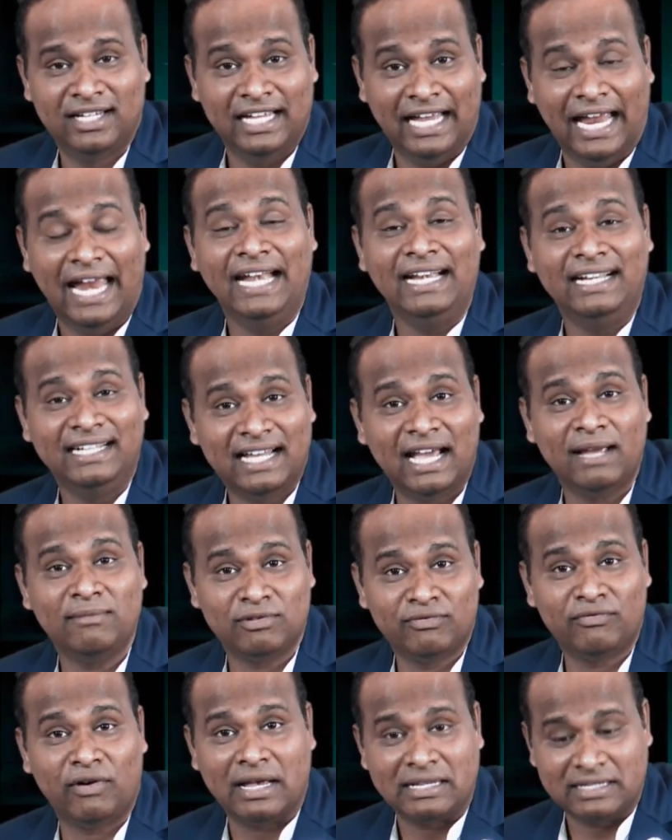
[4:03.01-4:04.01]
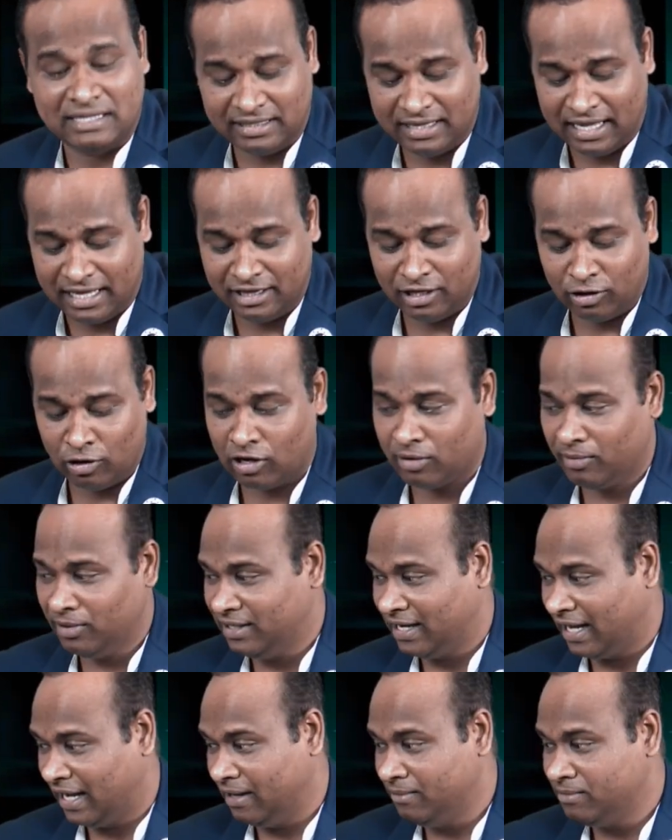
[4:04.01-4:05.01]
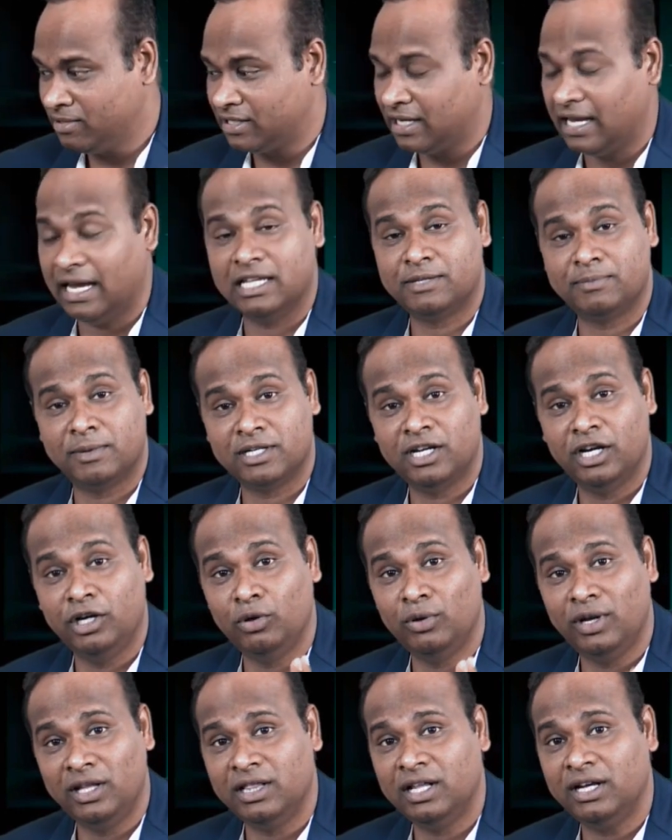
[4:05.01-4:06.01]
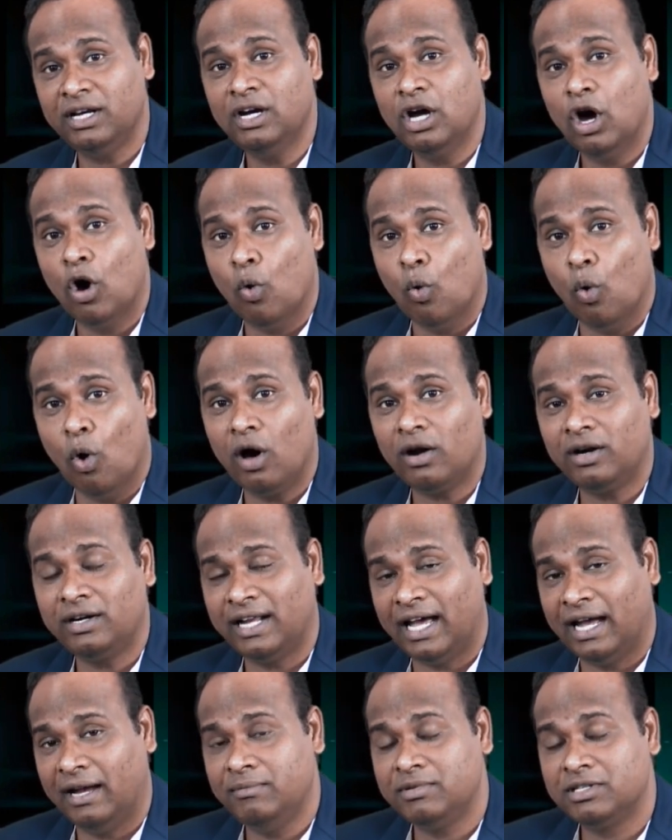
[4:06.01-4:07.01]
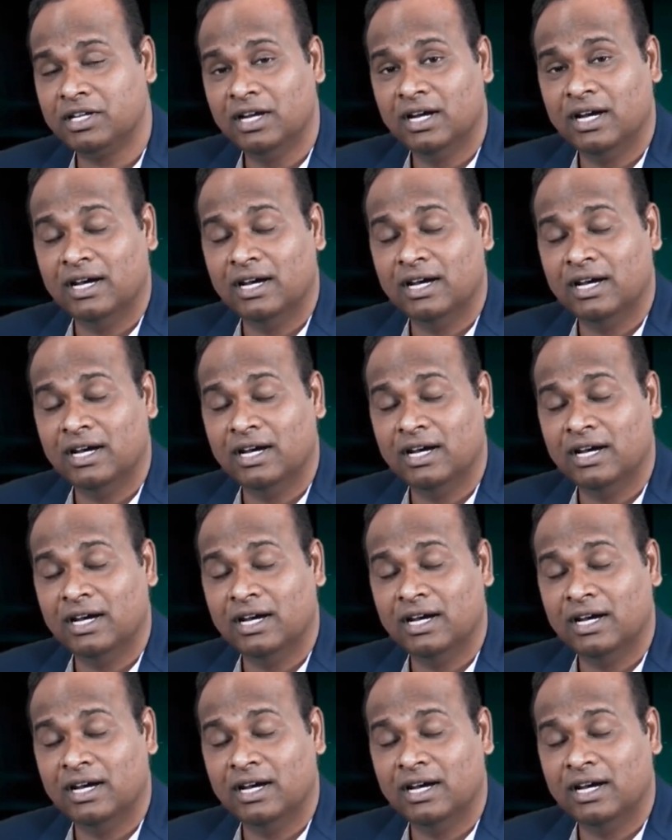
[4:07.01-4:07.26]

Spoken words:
8 times faster than the normal times, especially during the war times.